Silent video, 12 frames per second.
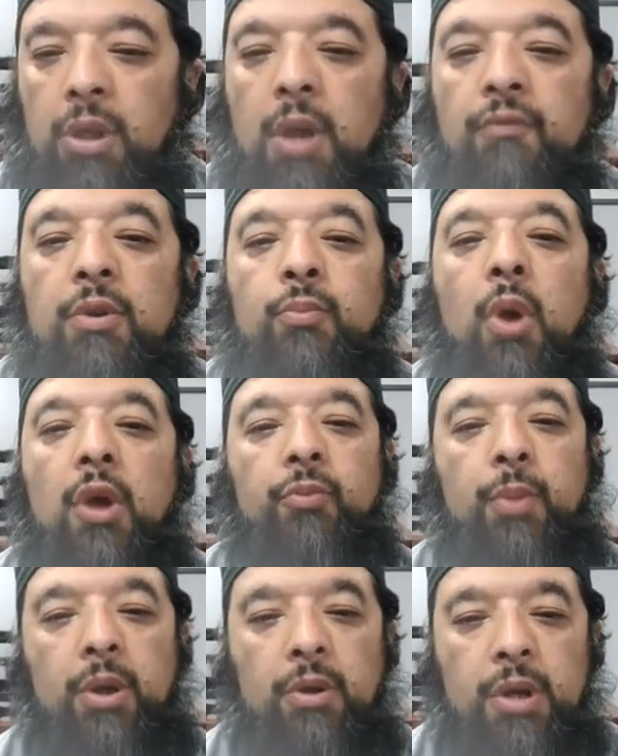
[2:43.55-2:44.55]
given
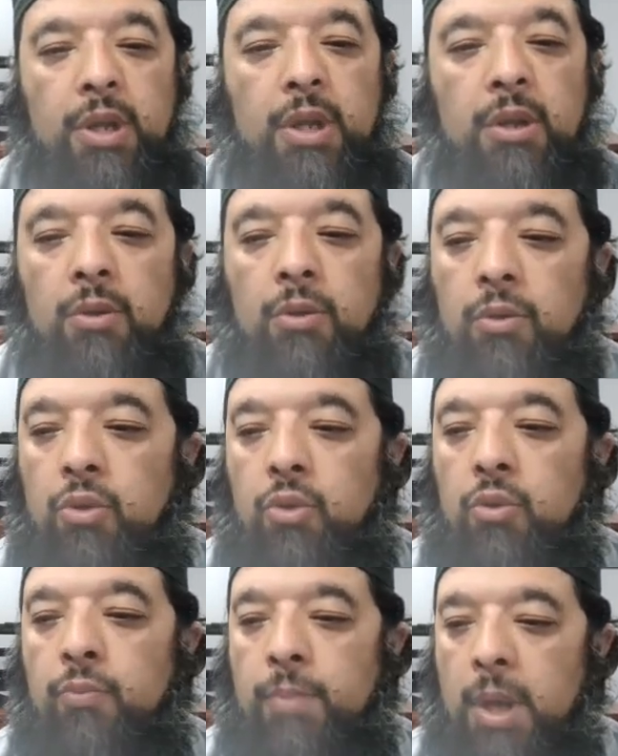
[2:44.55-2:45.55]
prosperity
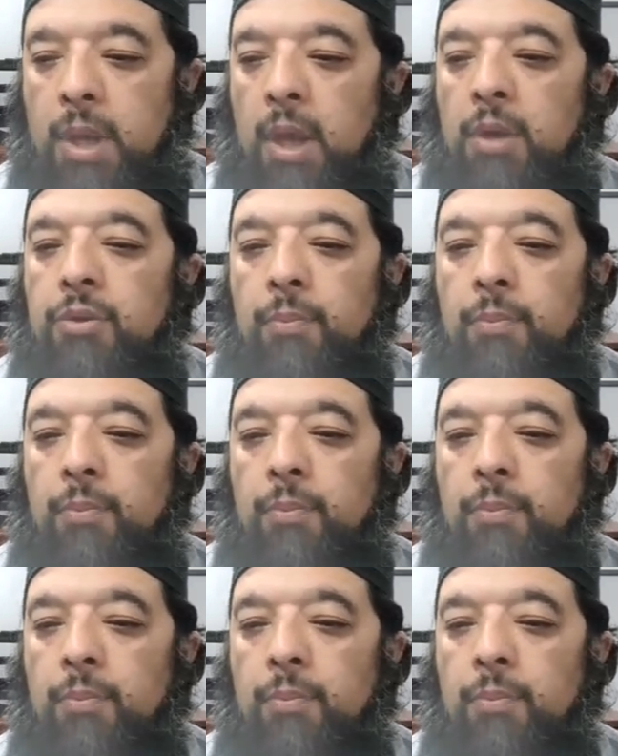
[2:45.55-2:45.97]
to Makkah,